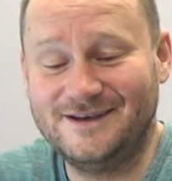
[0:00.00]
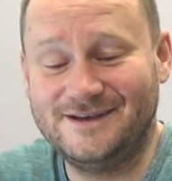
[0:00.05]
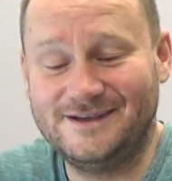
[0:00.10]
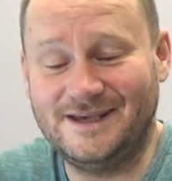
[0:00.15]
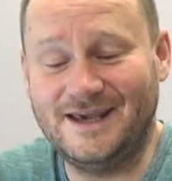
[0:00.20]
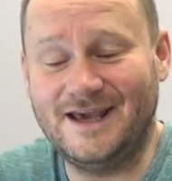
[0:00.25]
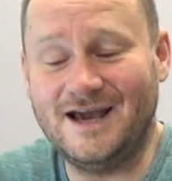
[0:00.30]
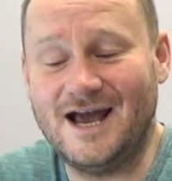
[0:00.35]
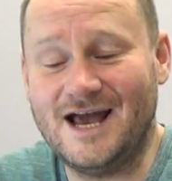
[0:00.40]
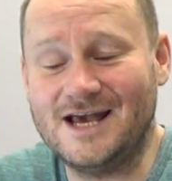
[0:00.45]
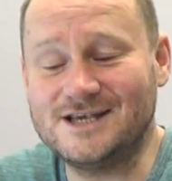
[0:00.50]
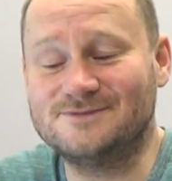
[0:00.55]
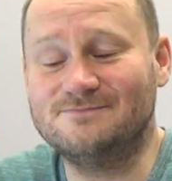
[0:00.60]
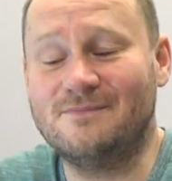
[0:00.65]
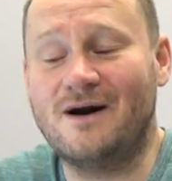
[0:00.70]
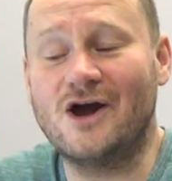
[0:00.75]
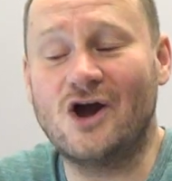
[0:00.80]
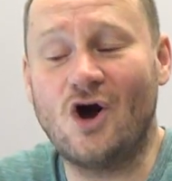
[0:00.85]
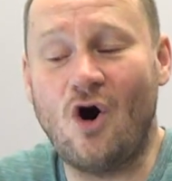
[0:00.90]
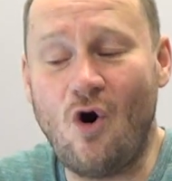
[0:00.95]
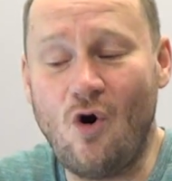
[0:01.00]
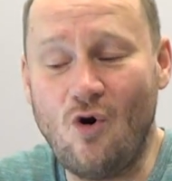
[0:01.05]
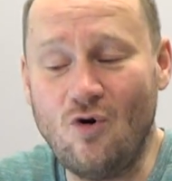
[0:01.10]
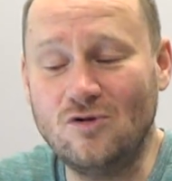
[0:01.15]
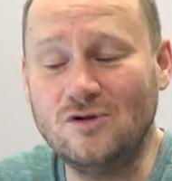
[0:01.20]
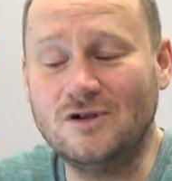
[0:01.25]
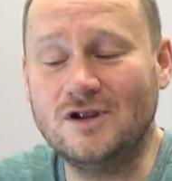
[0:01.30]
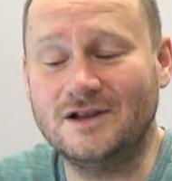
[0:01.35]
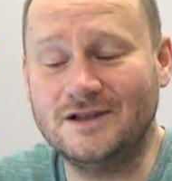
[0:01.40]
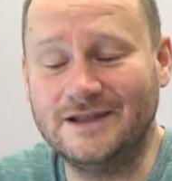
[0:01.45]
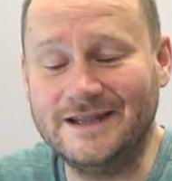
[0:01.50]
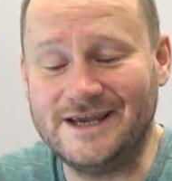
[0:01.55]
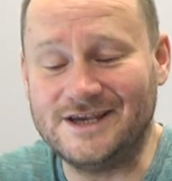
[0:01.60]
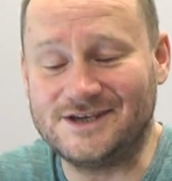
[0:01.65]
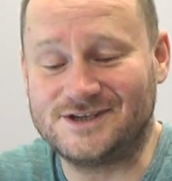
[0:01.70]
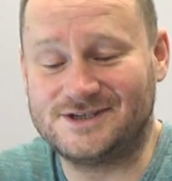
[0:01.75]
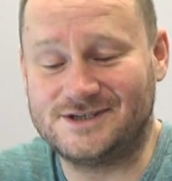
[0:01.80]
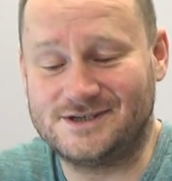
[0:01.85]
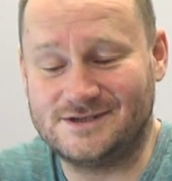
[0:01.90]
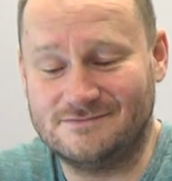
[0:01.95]
He has my whole
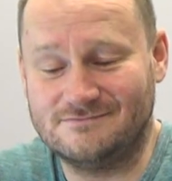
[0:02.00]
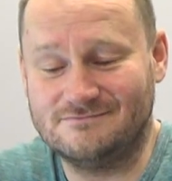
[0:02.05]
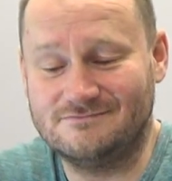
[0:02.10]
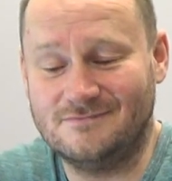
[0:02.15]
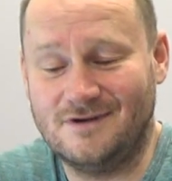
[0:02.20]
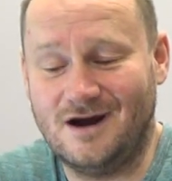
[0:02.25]
list.